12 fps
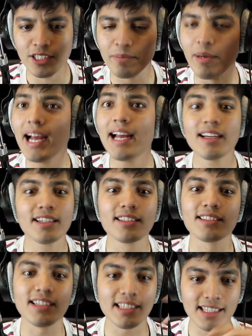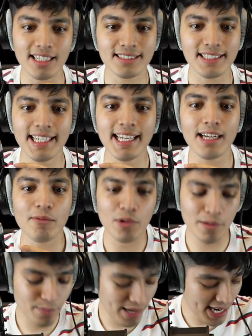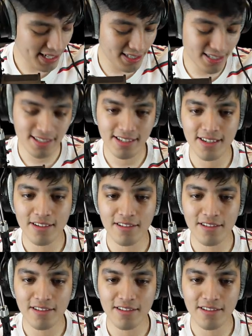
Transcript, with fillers: You're back? I guess I am. We're back.